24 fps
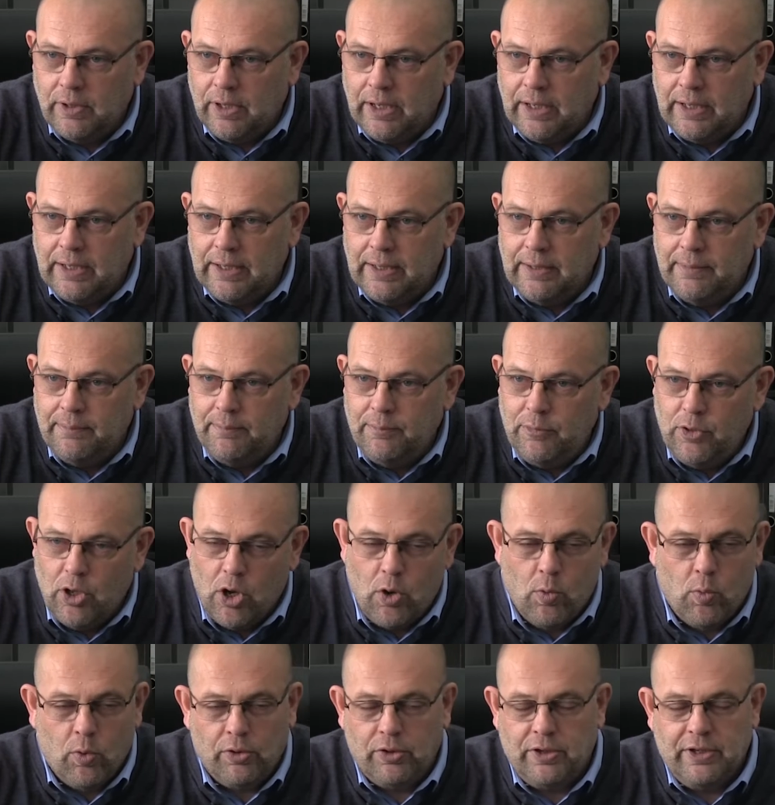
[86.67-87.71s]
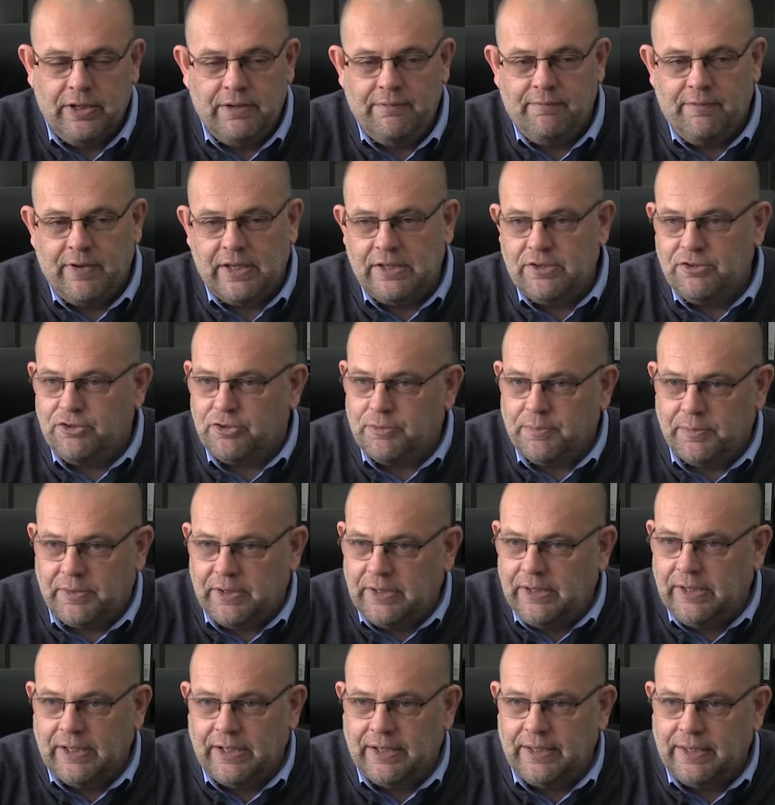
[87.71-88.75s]
No one can invent
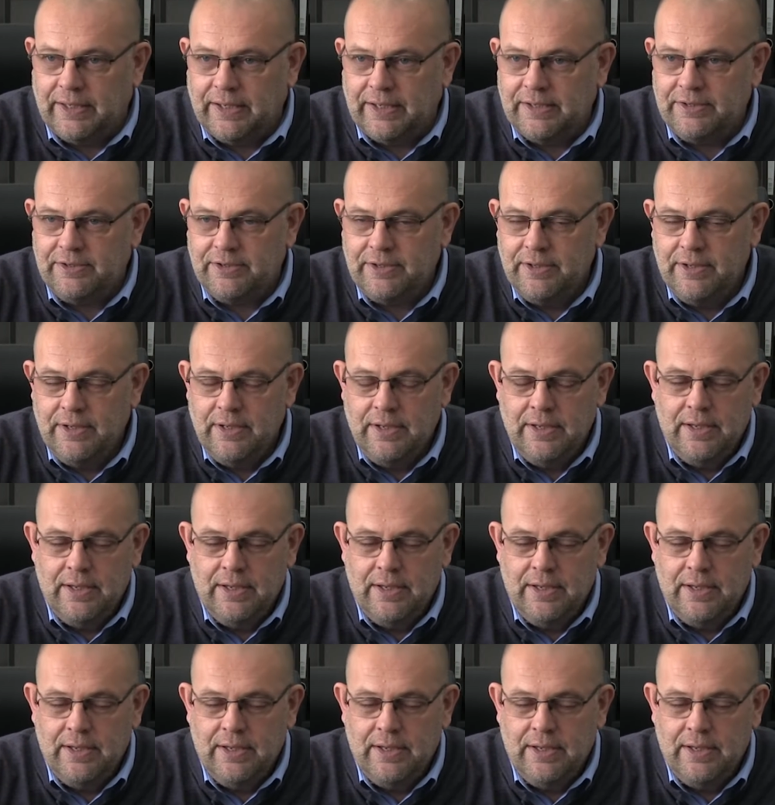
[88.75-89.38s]
something like that.